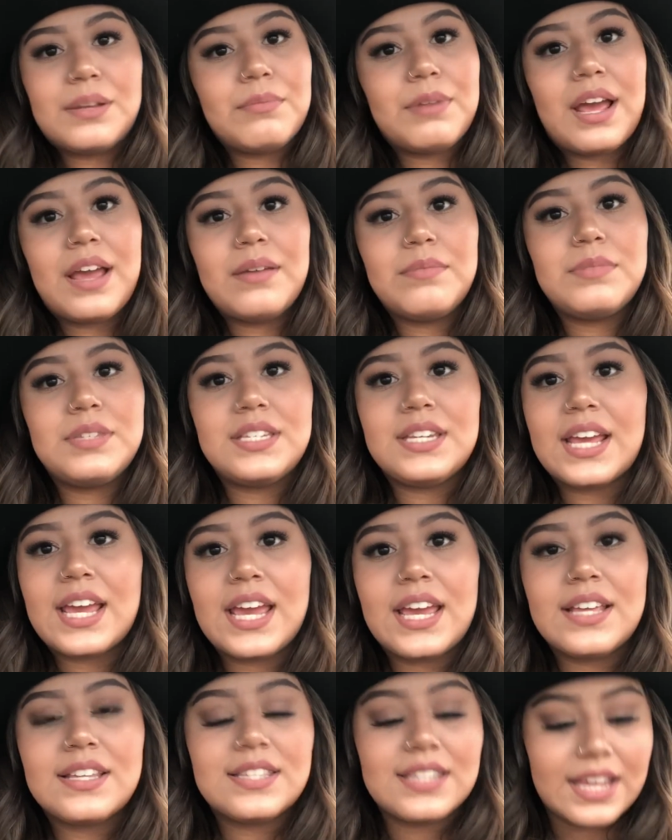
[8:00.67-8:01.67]
Sometimes
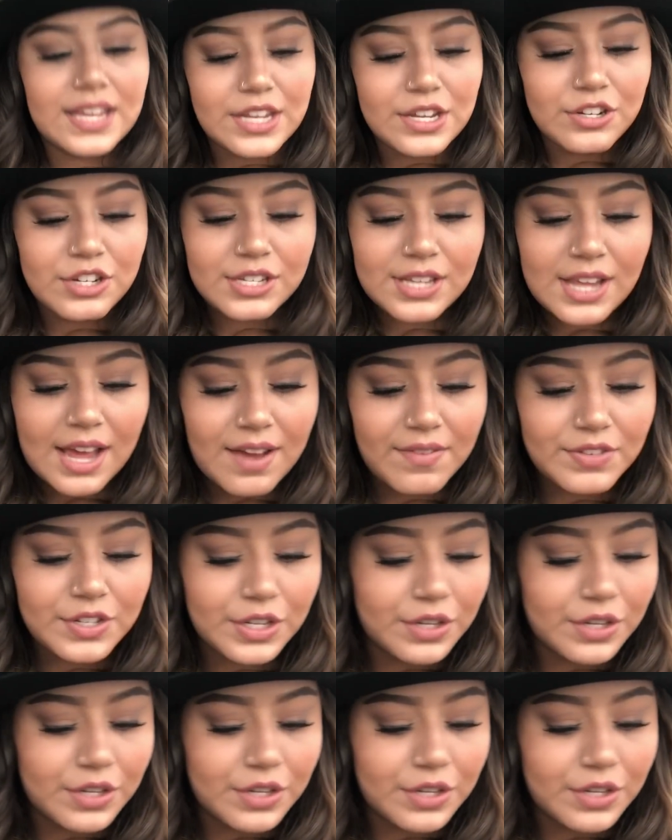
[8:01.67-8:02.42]
days, like, you just have